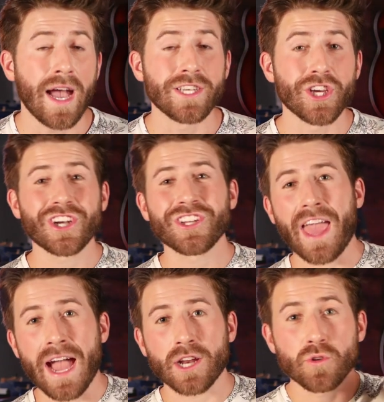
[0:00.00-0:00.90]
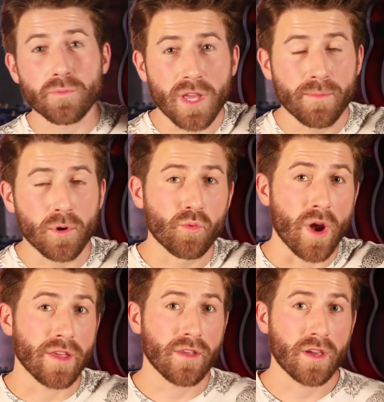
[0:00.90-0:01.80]
I talk to the actual people
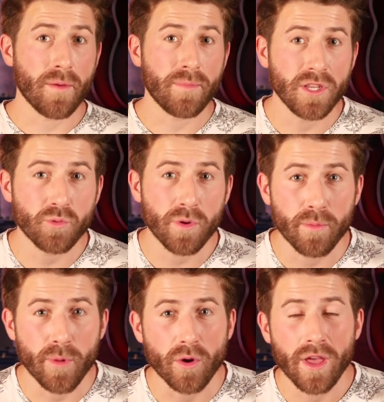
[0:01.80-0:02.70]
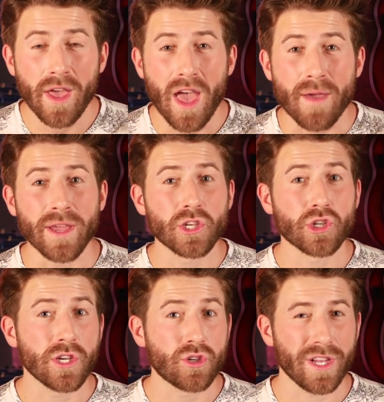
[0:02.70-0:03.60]
running the companies we promote and make
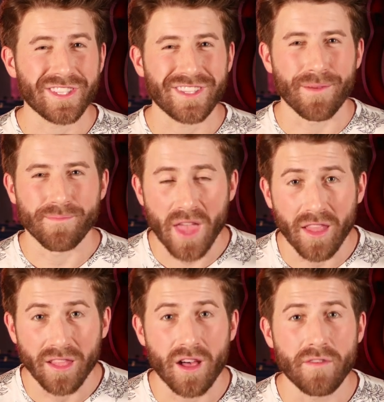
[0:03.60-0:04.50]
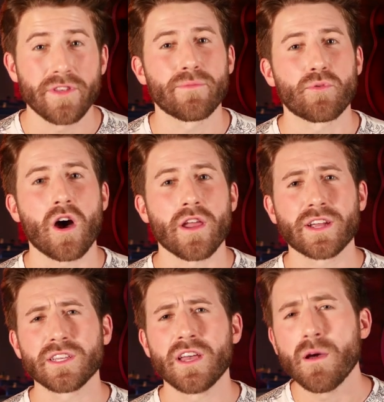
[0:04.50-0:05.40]
sure I trust them and love their
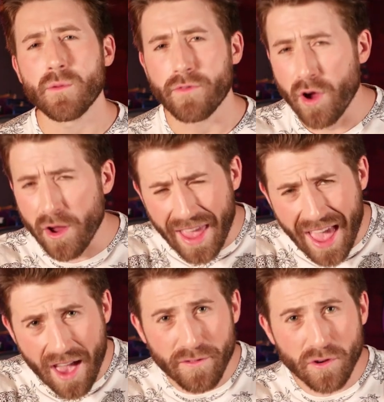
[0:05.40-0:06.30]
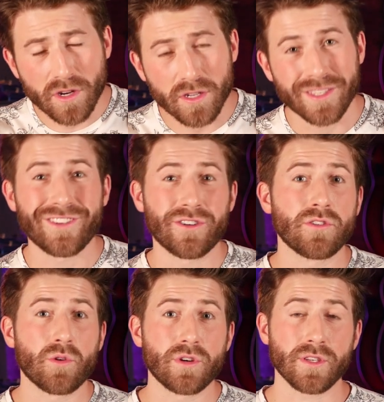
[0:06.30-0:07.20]
product before I would ever consider
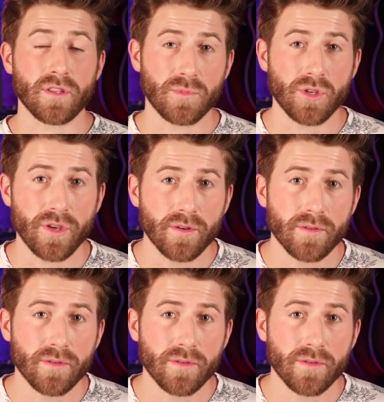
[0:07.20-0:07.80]
endorsing them to you.